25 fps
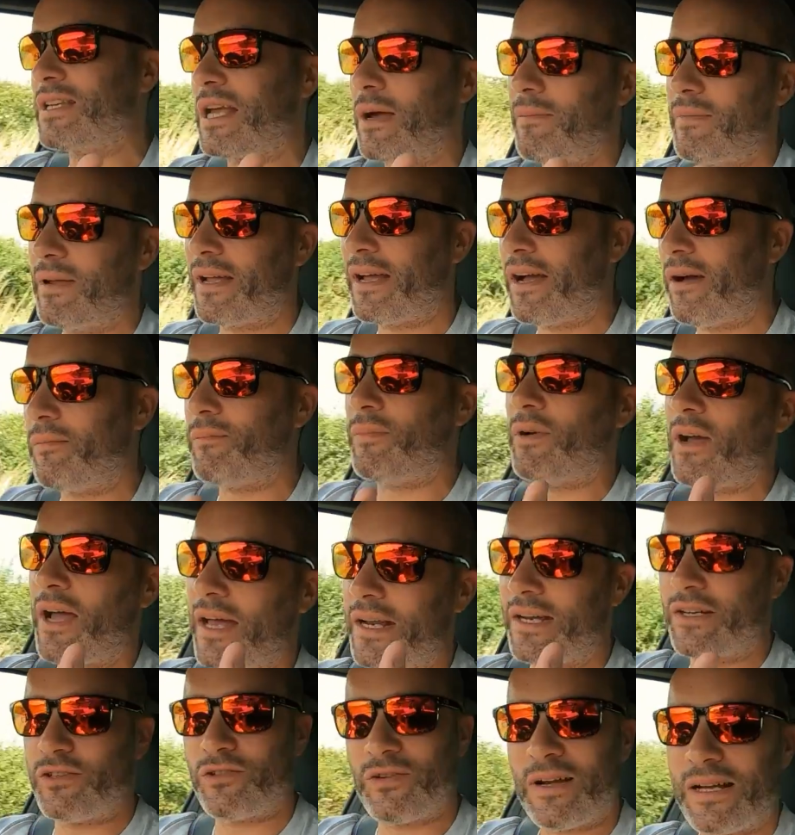coming up, I
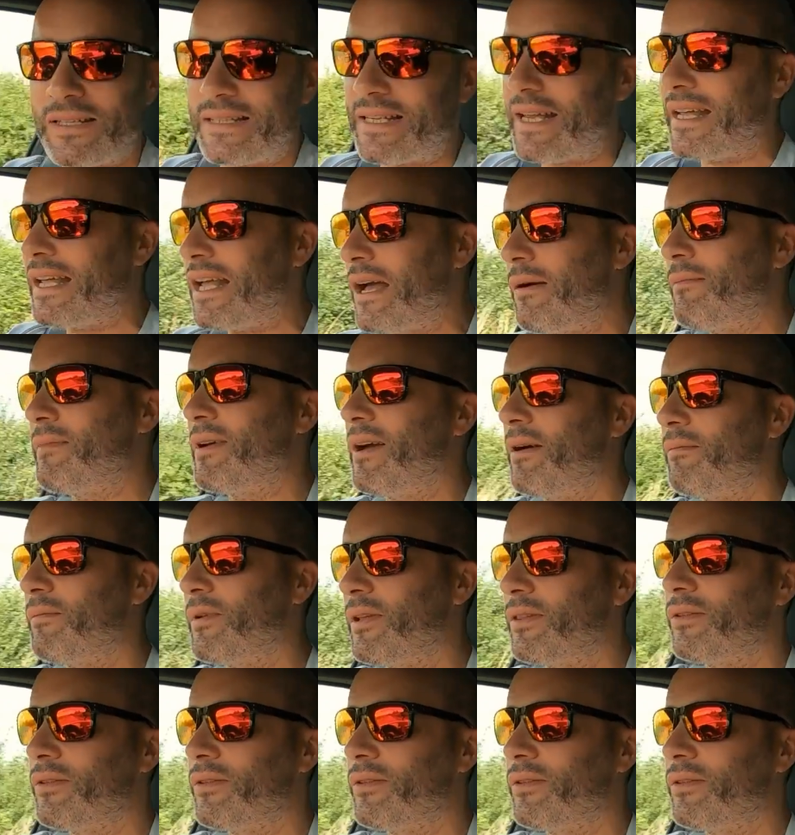had a track day coming up.